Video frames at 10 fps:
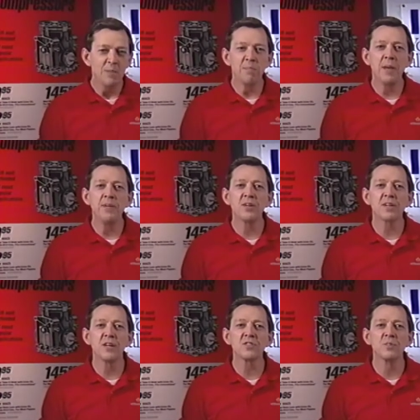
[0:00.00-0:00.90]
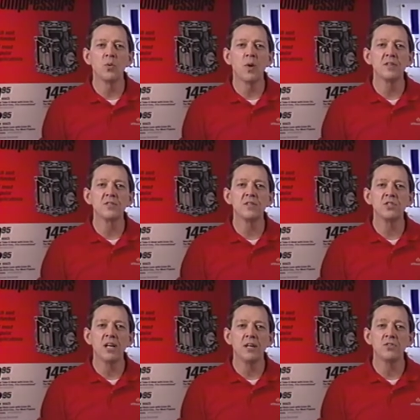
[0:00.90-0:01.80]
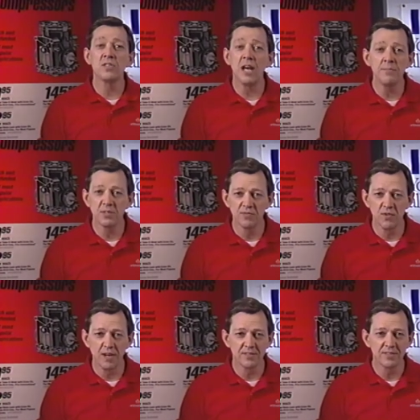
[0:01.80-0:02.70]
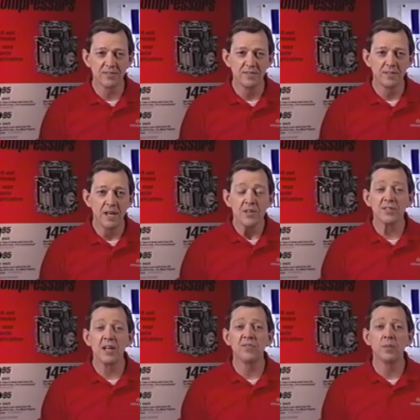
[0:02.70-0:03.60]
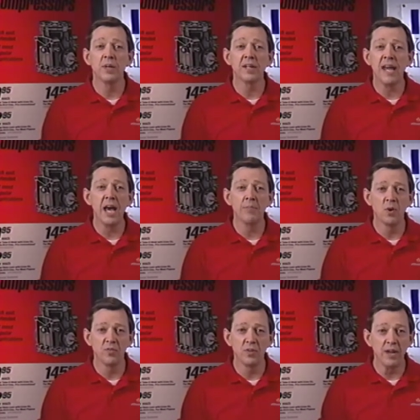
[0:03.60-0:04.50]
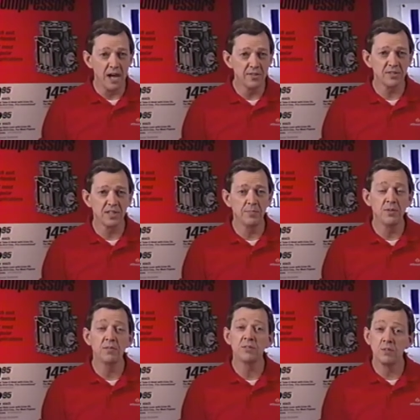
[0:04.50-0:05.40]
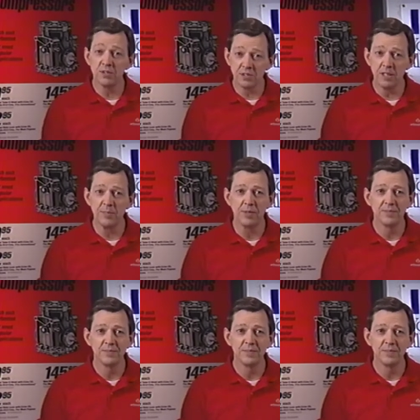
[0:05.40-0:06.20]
Maybe your customer wants to change types of trucks, say from a cab-over non-sleeper to a sleeper.